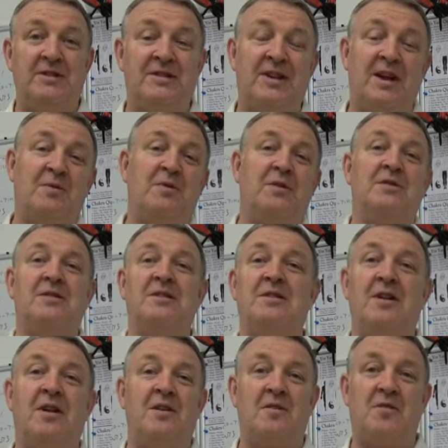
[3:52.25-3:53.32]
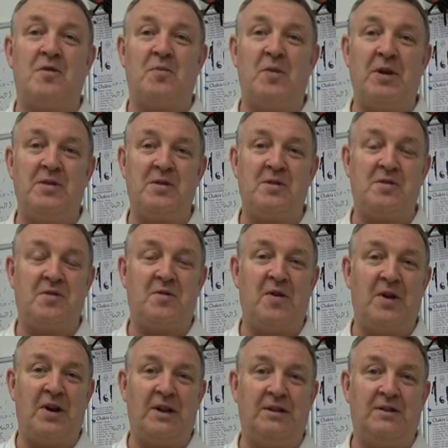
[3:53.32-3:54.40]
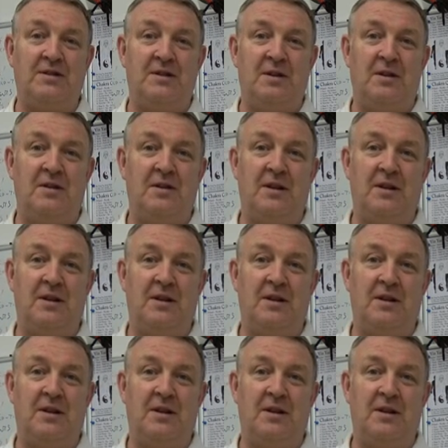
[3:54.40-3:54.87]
second one's there's a lot of spins and strikes.